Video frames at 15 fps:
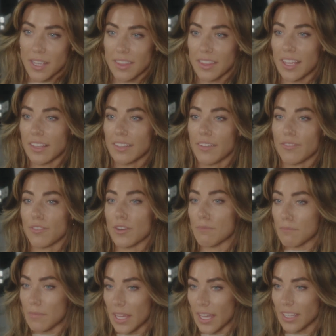I think for
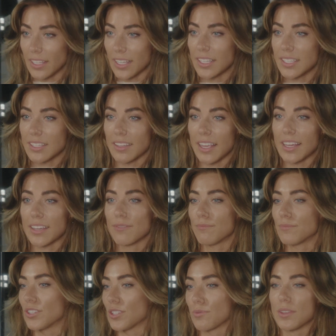me at least, like
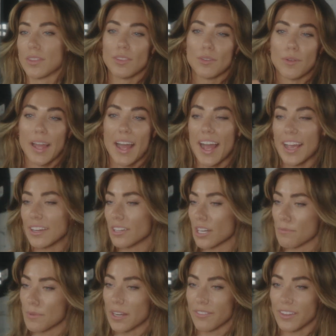just with the way I grew
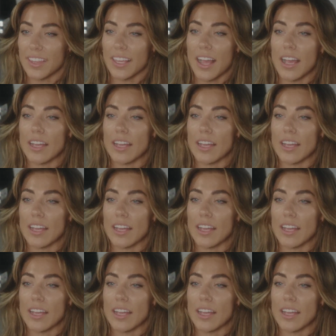up and everything,